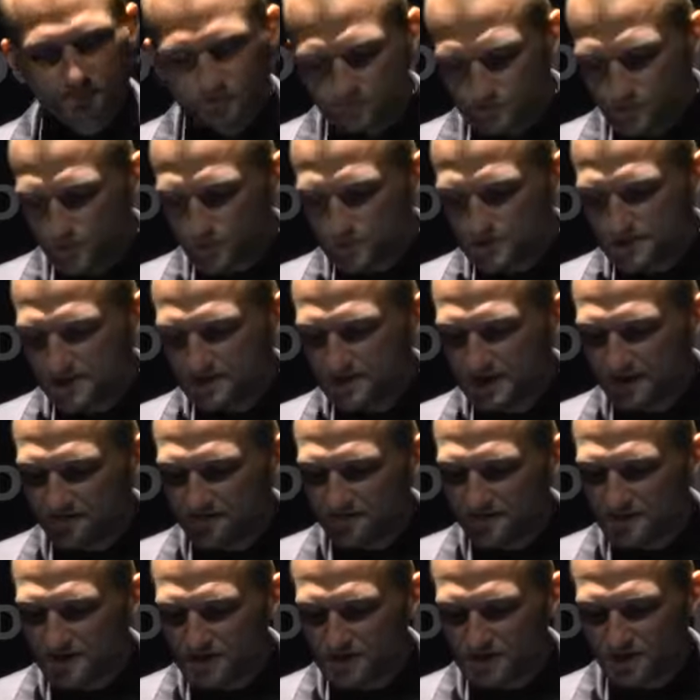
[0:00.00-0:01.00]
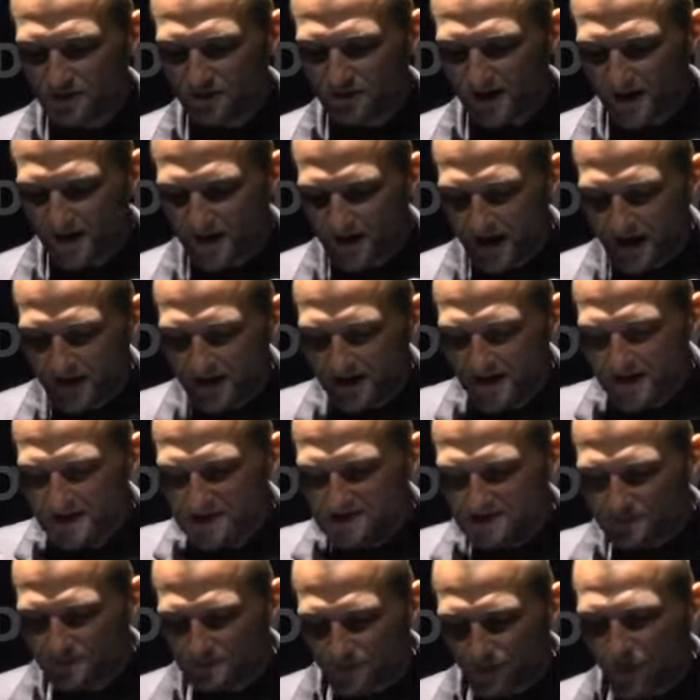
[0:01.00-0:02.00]
use the definition of Al-Qaeda as
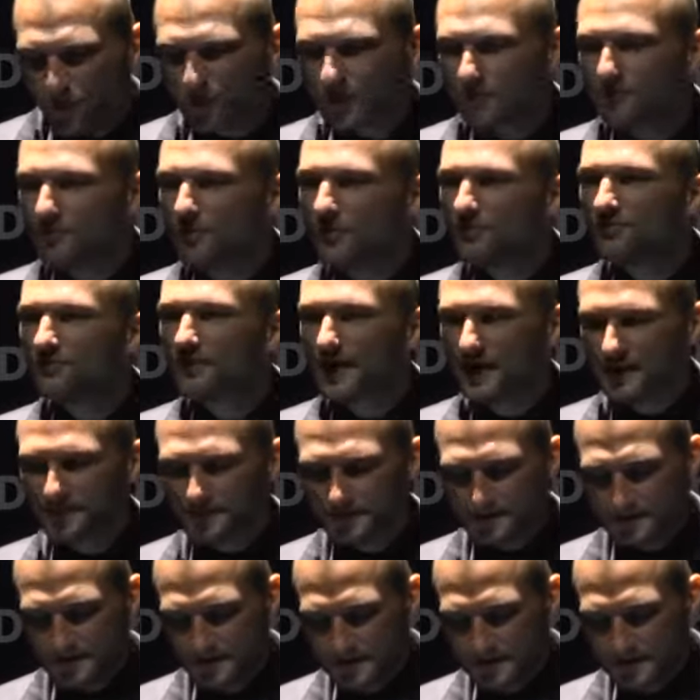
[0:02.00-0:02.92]
a broader movement